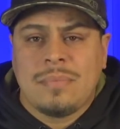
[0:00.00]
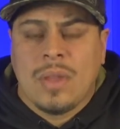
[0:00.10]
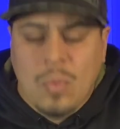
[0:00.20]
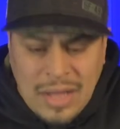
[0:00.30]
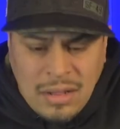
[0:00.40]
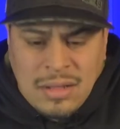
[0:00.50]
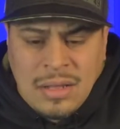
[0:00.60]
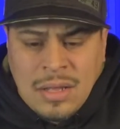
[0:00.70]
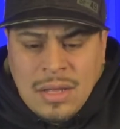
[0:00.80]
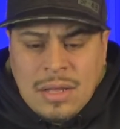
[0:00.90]
Well,
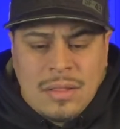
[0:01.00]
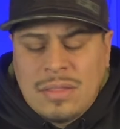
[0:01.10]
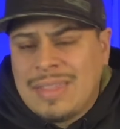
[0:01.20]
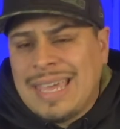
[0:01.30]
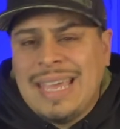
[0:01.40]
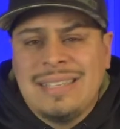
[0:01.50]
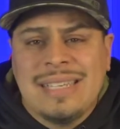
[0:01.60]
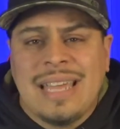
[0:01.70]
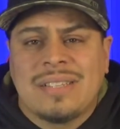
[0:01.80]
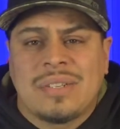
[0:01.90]
the
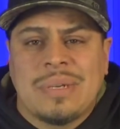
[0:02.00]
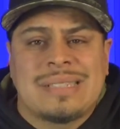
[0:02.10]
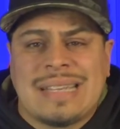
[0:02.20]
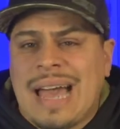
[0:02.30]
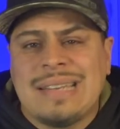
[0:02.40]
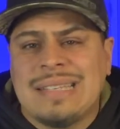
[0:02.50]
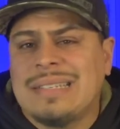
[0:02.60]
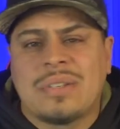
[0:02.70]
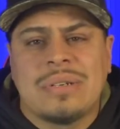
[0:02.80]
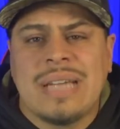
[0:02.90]
easy answer is God
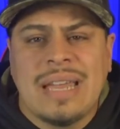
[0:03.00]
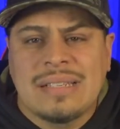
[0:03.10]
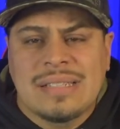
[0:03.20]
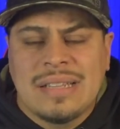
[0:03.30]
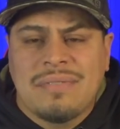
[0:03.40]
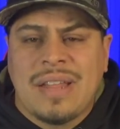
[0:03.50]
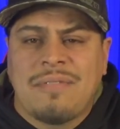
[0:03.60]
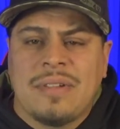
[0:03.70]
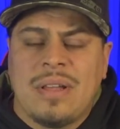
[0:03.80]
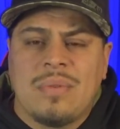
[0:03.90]
didn't create us to live
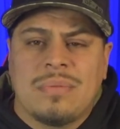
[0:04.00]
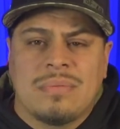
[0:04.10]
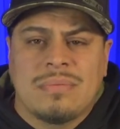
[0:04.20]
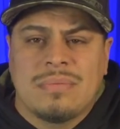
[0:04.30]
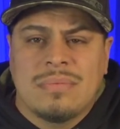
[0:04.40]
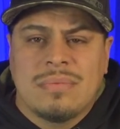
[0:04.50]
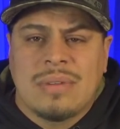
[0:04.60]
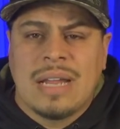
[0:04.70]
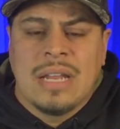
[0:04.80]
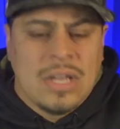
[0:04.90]
life alone,
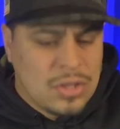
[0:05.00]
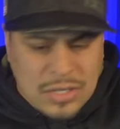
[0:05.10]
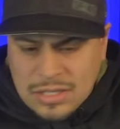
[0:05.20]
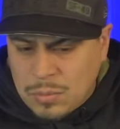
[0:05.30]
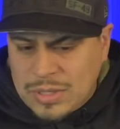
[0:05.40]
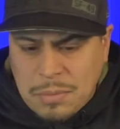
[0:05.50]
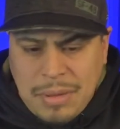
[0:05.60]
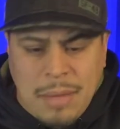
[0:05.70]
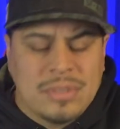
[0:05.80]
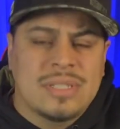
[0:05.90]
right? Look at what the
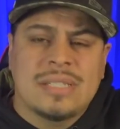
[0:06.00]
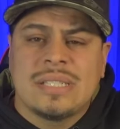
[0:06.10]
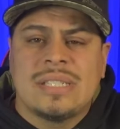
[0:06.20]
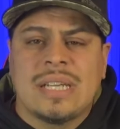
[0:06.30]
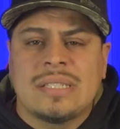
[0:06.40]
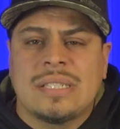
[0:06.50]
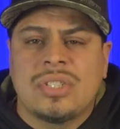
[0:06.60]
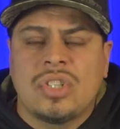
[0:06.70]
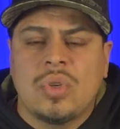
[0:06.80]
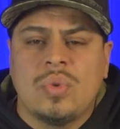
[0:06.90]
Bible says in
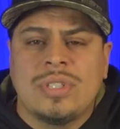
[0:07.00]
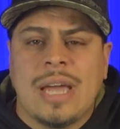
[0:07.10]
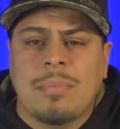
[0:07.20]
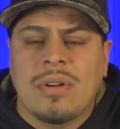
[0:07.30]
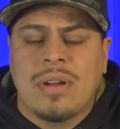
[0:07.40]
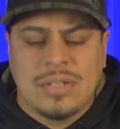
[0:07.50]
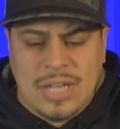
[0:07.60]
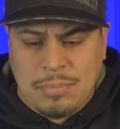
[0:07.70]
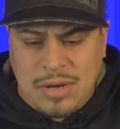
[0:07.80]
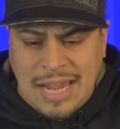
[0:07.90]
Genesis 2,
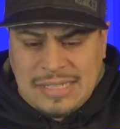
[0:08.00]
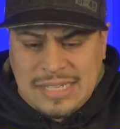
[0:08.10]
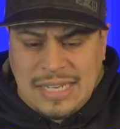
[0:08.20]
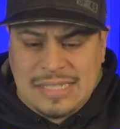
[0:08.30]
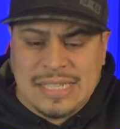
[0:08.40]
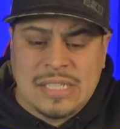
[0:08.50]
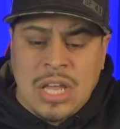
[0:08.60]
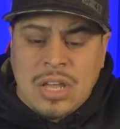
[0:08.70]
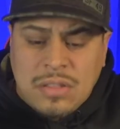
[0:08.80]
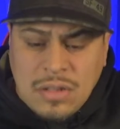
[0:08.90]
chapter 18. It says,
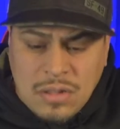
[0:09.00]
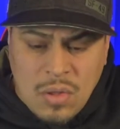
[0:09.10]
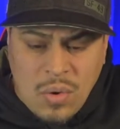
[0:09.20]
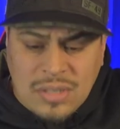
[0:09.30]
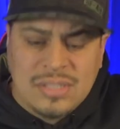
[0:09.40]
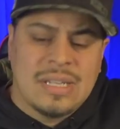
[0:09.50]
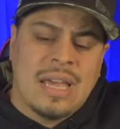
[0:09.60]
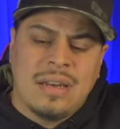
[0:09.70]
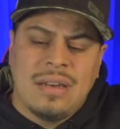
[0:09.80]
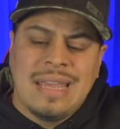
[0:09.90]
the Lord
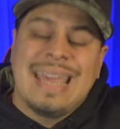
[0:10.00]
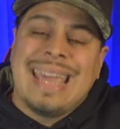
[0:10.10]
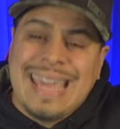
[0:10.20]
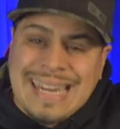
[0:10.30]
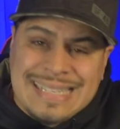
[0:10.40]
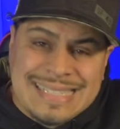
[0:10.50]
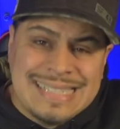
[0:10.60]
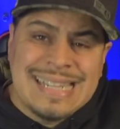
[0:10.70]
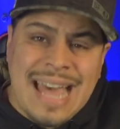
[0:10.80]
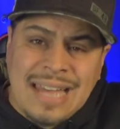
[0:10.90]
said, it is
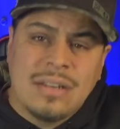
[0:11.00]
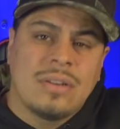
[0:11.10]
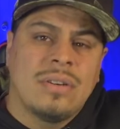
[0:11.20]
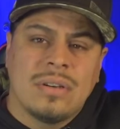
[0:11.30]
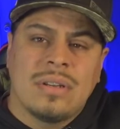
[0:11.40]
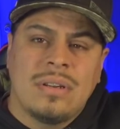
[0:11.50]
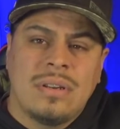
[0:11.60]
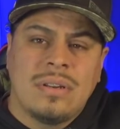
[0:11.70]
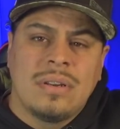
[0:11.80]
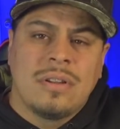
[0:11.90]
not good
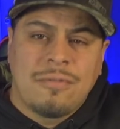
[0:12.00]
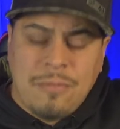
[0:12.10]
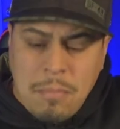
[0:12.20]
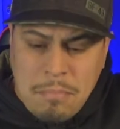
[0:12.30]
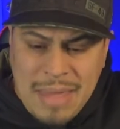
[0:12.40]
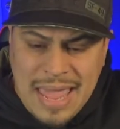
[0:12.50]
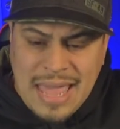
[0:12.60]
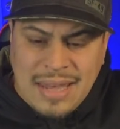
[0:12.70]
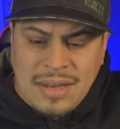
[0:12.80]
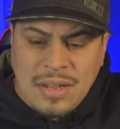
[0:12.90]
for
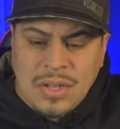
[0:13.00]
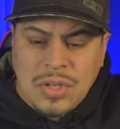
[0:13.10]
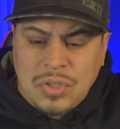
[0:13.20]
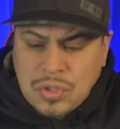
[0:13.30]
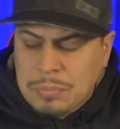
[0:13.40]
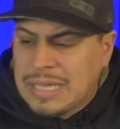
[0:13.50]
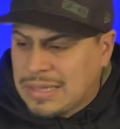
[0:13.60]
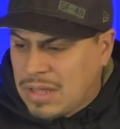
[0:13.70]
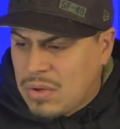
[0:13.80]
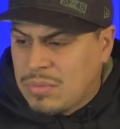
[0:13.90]
man to be
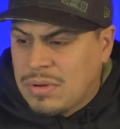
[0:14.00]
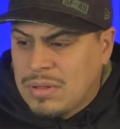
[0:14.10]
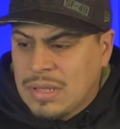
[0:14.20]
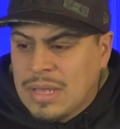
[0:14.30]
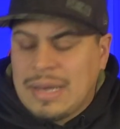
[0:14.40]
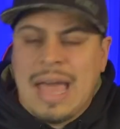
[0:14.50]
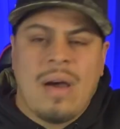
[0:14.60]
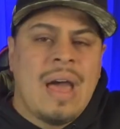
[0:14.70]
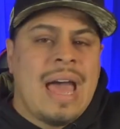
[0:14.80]
alone. Now,